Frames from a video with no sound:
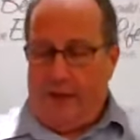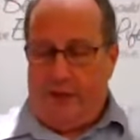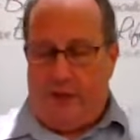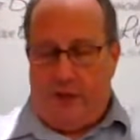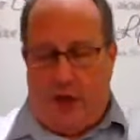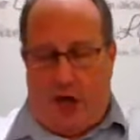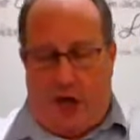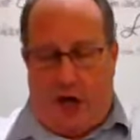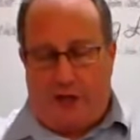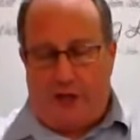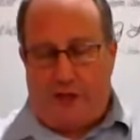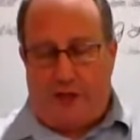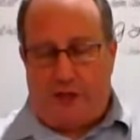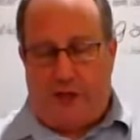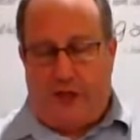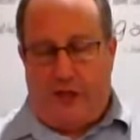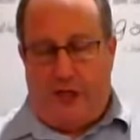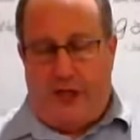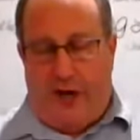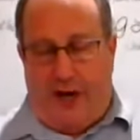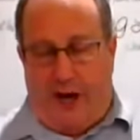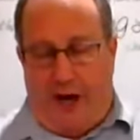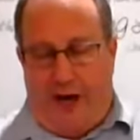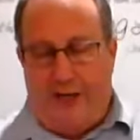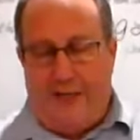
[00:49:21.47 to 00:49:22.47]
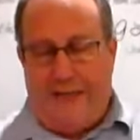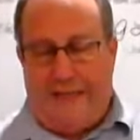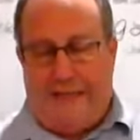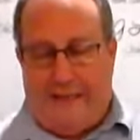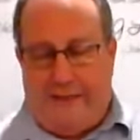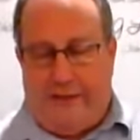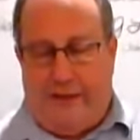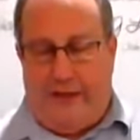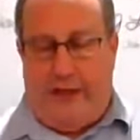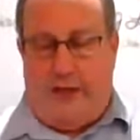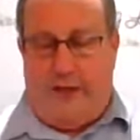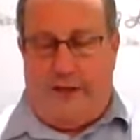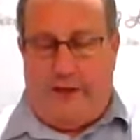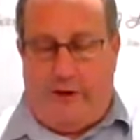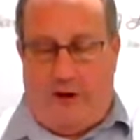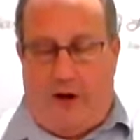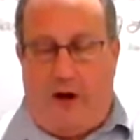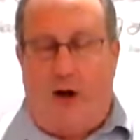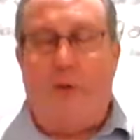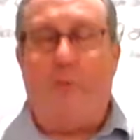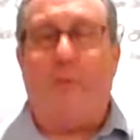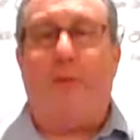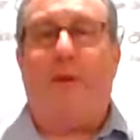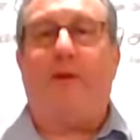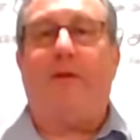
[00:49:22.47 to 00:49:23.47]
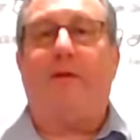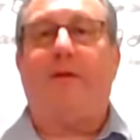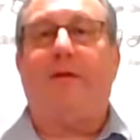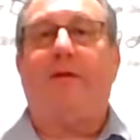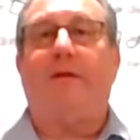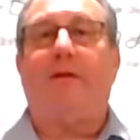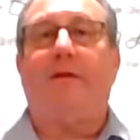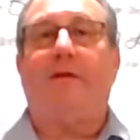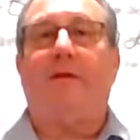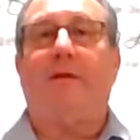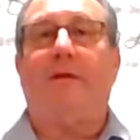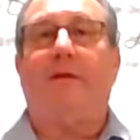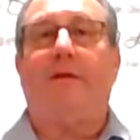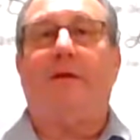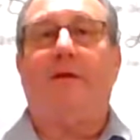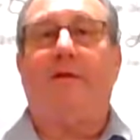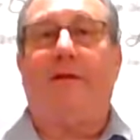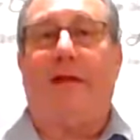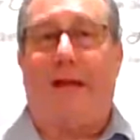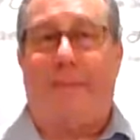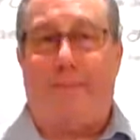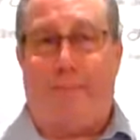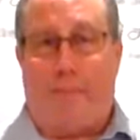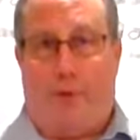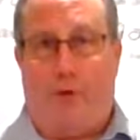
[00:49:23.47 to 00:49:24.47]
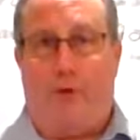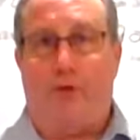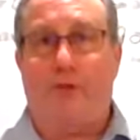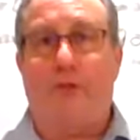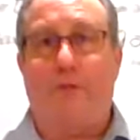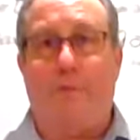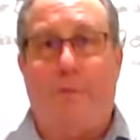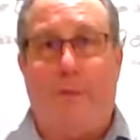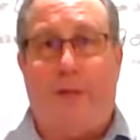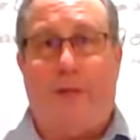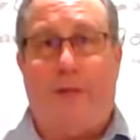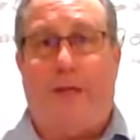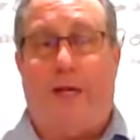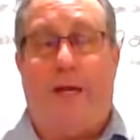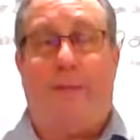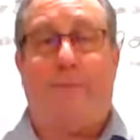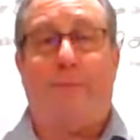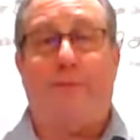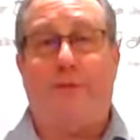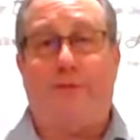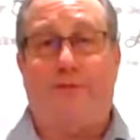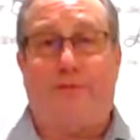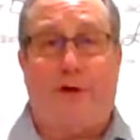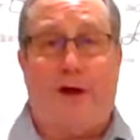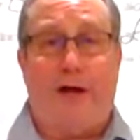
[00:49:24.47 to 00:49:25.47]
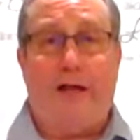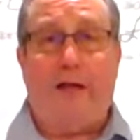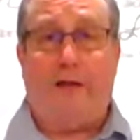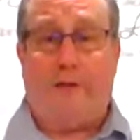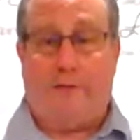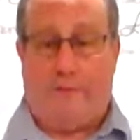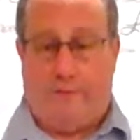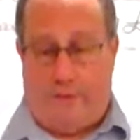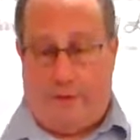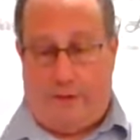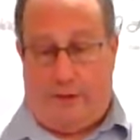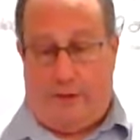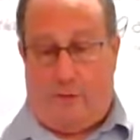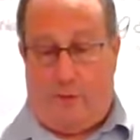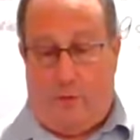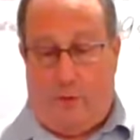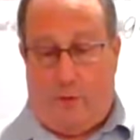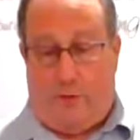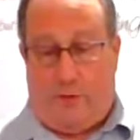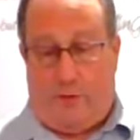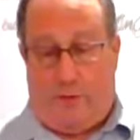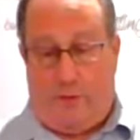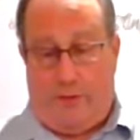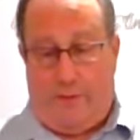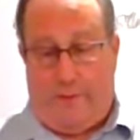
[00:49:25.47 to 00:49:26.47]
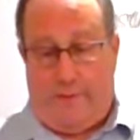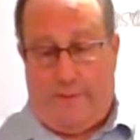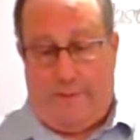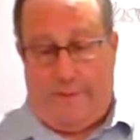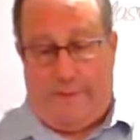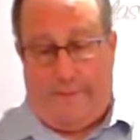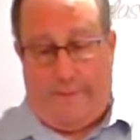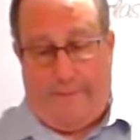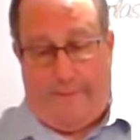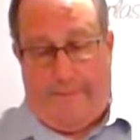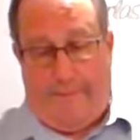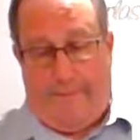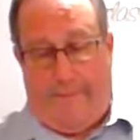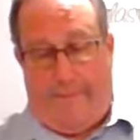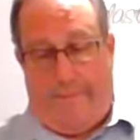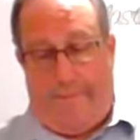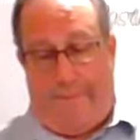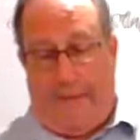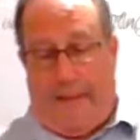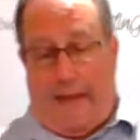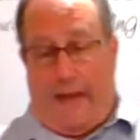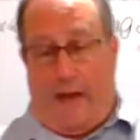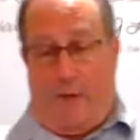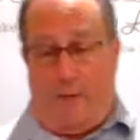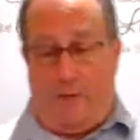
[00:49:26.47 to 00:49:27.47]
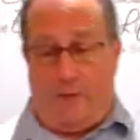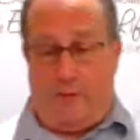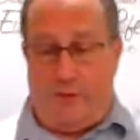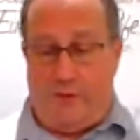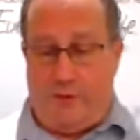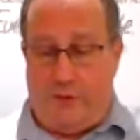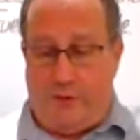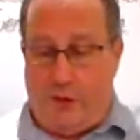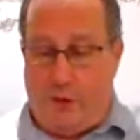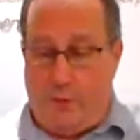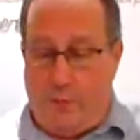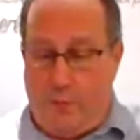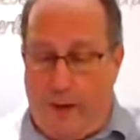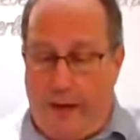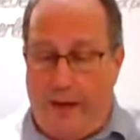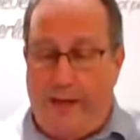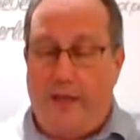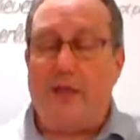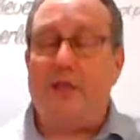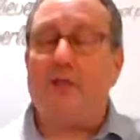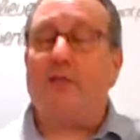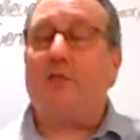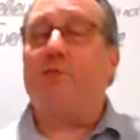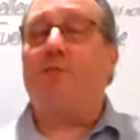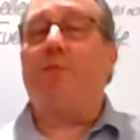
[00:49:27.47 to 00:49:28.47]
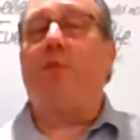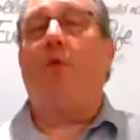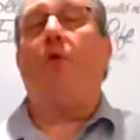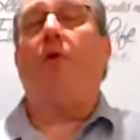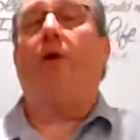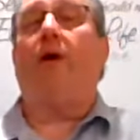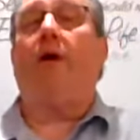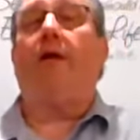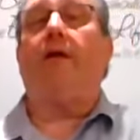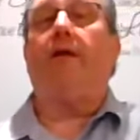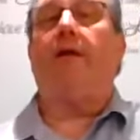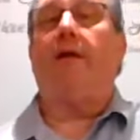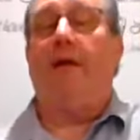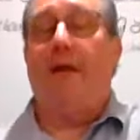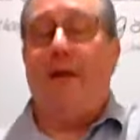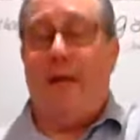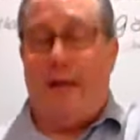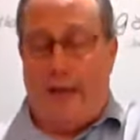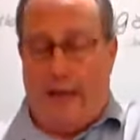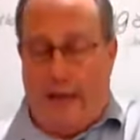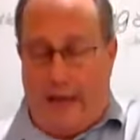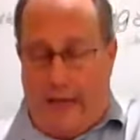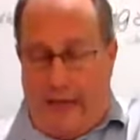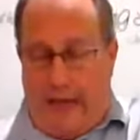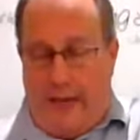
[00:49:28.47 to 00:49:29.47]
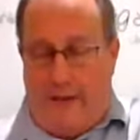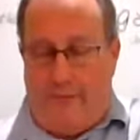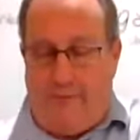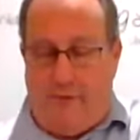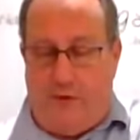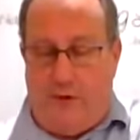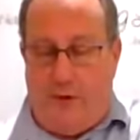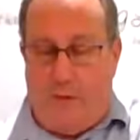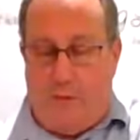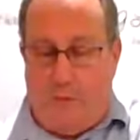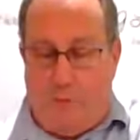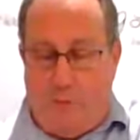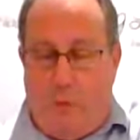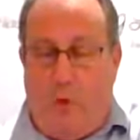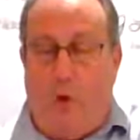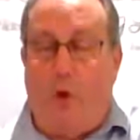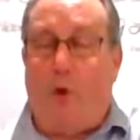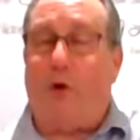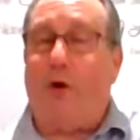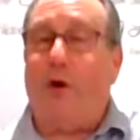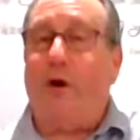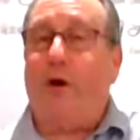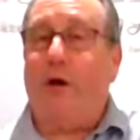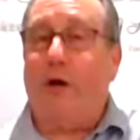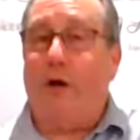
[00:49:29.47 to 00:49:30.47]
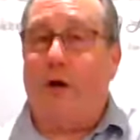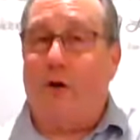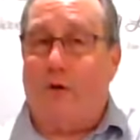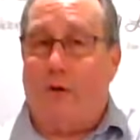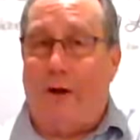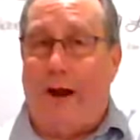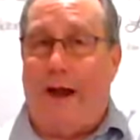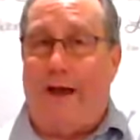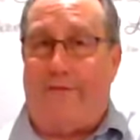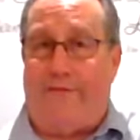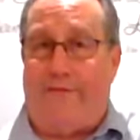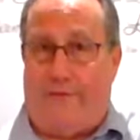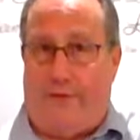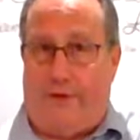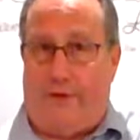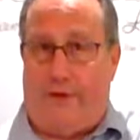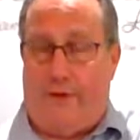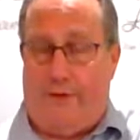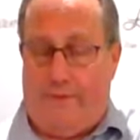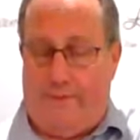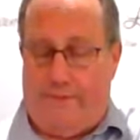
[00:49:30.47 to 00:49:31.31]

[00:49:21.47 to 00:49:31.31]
touched an unclean garment, that person became defiled. Unquote. Now, to make his point, even more graphic.